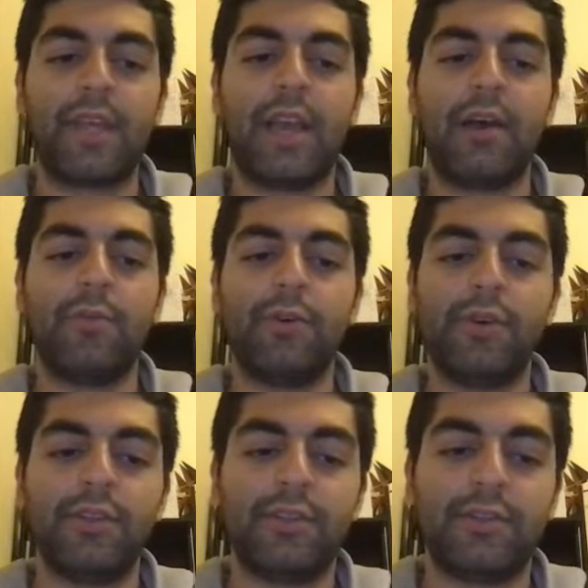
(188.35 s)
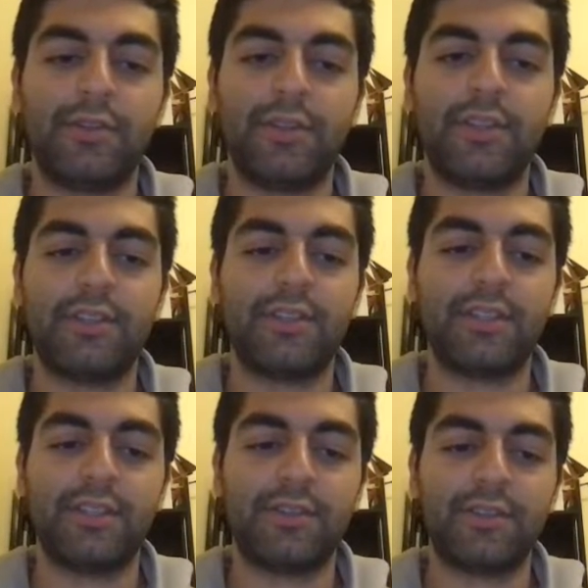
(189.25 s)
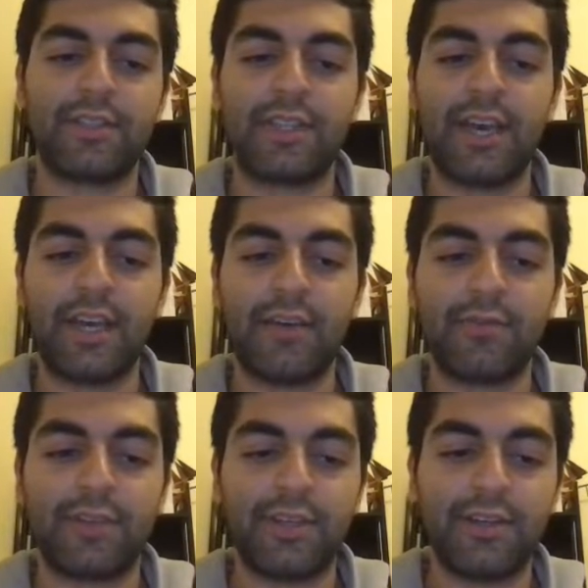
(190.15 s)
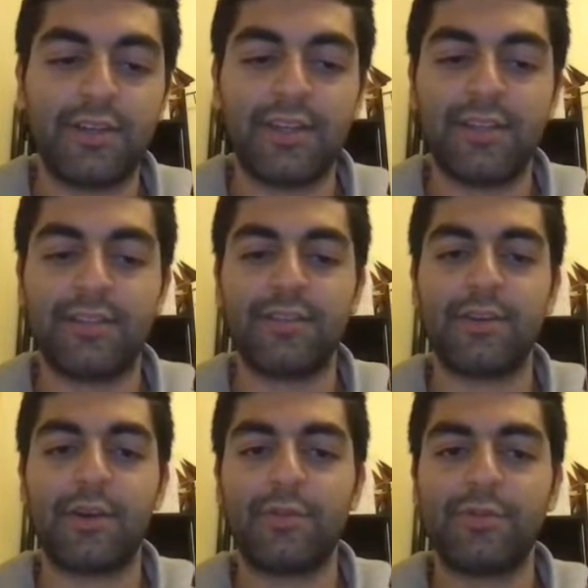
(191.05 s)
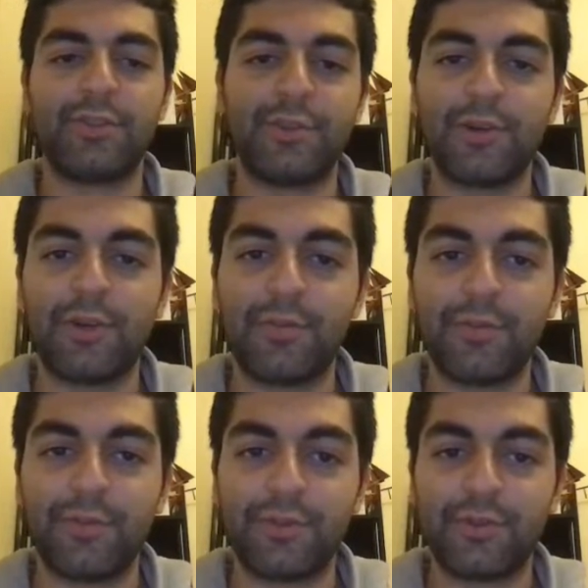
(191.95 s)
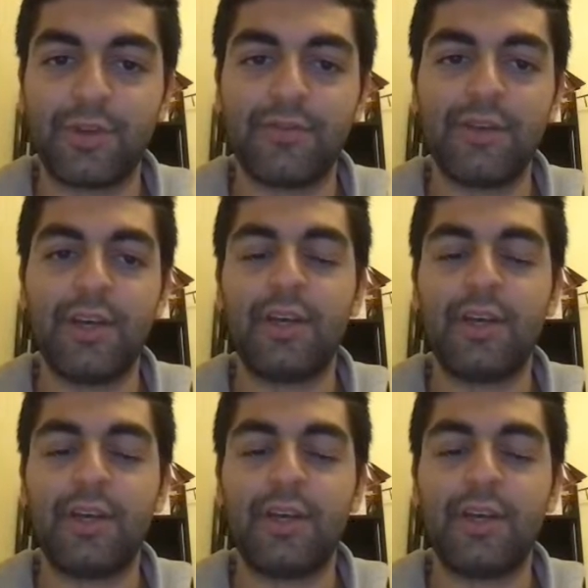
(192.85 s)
output. So this is our stack over here, and this is our output. So our output was 12